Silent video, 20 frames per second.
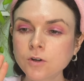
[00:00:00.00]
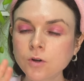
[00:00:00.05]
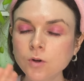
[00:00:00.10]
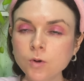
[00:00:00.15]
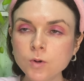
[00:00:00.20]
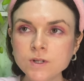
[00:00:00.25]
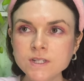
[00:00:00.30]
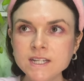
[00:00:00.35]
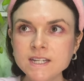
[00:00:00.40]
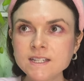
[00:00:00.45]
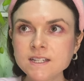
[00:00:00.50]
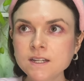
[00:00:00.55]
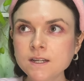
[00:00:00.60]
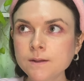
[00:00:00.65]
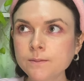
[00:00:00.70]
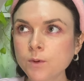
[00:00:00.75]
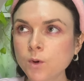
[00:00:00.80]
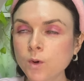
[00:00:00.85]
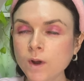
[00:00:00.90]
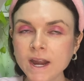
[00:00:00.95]

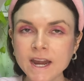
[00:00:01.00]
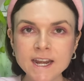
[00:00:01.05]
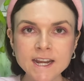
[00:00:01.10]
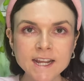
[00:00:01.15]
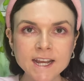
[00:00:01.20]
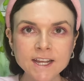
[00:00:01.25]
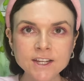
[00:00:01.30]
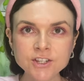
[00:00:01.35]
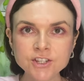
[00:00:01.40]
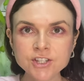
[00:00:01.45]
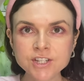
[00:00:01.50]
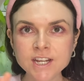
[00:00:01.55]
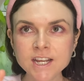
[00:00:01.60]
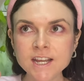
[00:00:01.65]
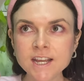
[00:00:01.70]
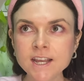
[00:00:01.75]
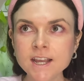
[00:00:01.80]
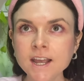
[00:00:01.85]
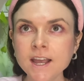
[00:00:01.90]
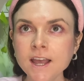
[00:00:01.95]
autism or
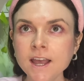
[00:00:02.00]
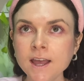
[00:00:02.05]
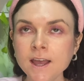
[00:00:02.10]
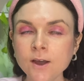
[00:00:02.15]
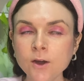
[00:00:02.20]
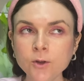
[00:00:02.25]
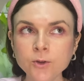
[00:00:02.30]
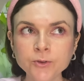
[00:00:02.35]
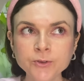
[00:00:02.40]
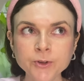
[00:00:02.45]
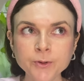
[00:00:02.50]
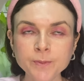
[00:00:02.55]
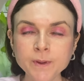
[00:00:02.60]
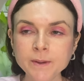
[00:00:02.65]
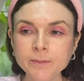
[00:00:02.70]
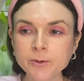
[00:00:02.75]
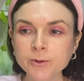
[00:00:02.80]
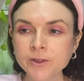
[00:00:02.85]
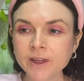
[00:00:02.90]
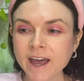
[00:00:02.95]
ADHD, also,
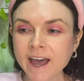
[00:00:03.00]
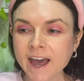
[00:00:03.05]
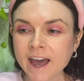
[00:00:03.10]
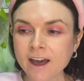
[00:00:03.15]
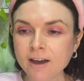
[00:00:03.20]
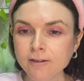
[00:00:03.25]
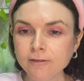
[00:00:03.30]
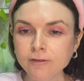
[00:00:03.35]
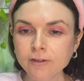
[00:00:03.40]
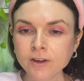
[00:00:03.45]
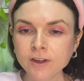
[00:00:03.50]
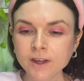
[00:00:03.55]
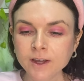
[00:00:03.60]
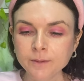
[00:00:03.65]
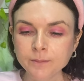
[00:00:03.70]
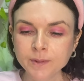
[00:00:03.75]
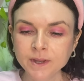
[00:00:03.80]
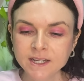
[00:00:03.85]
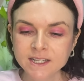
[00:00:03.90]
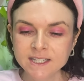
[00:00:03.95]
people that have
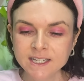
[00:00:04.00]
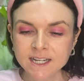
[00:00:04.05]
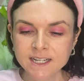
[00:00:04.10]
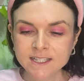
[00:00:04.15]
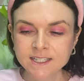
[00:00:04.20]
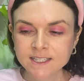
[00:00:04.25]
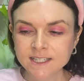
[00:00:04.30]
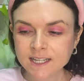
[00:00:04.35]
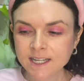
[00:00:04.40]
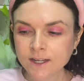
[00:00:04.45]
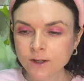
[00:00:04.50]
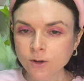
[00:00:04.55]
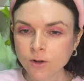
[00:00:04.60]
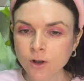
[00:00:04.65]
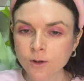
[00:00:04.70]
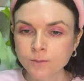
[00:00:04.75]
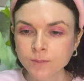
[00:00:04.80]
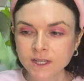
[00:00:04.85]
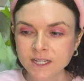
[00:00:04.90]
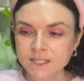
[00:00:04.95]
PTSD or
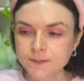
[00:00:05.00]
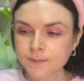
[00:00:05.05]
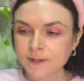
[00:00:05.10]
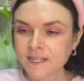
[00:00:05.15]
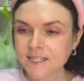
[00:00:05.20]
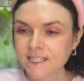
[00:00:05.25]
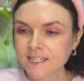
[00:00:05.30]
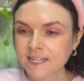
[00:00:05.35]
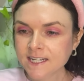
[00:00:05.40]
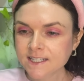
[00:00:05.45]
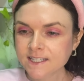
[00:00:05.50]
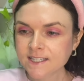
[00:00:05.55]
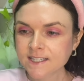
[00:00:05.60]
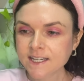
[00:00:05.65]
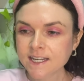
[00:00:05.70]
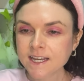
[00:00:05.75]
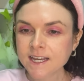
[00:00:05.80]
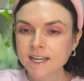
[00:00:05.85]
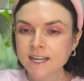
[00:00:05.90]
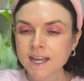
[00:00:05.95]
complex
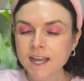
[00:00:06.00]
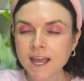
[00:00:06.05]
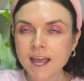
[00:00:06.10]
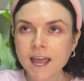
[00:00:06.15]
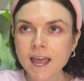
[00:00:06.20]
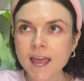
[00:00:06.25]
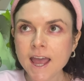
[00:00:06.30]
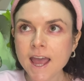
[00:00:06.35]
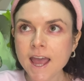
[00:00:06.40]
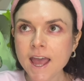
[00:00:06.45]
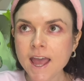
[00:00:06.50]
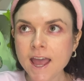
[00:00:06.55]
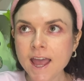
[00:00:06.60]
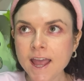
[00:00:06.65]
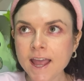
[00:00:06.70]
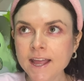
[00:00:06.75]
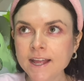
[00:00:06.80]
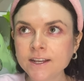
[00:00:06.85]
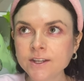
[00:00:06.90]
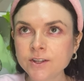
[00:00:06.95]
PTSD,
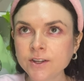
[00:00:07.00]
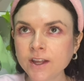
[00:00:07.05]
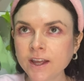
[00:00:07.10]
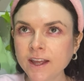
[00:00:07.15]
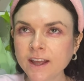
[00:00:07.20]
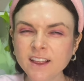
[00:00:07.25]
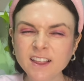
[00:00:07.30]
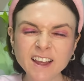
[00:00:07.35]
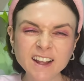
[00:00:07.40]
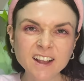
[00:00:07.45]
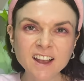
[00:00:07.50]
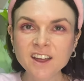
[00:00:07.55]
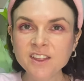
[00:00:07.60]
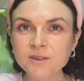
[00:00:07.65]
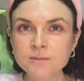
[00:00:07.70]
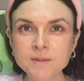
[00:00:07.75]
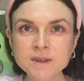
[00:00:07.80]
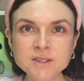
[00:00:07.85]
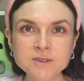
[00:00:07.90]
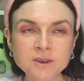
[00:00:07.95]
and like other
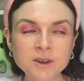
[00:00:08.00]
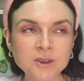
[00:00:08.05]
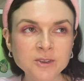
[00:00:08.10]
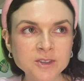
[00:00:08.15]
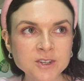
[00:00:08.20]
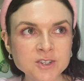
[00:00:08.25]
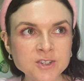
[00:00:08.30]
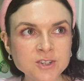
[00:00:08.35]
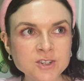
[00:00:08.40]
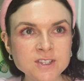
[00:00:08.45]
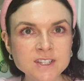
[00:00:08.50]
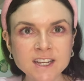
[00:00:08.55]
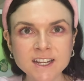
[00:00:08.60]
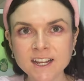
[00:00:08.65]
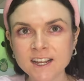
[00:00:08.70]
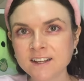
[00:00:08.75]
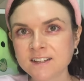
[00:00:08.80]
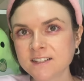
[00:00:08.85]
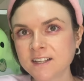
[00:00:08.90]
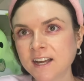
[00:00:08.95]
mental health issues like
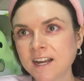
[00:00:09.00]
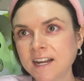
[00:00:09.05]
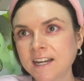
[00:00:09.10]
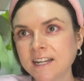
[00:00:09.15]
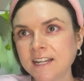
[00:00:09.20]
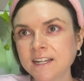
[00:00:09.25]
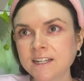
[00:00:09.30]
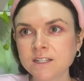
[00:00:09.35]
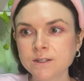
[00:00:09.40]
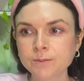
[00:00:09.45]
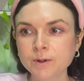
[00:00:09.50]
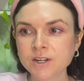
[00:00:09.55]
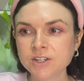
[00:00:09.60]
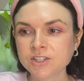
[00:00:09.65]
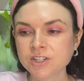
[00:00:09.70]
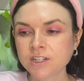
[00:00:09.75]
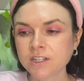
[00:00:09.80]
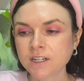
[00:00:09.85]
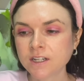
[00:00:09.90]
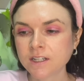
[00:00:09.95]
anxiety and
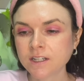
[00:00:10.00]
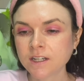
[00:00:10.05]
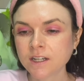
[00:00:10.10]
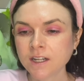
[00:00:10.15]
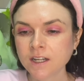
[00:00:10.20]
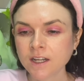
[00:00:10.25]
depression and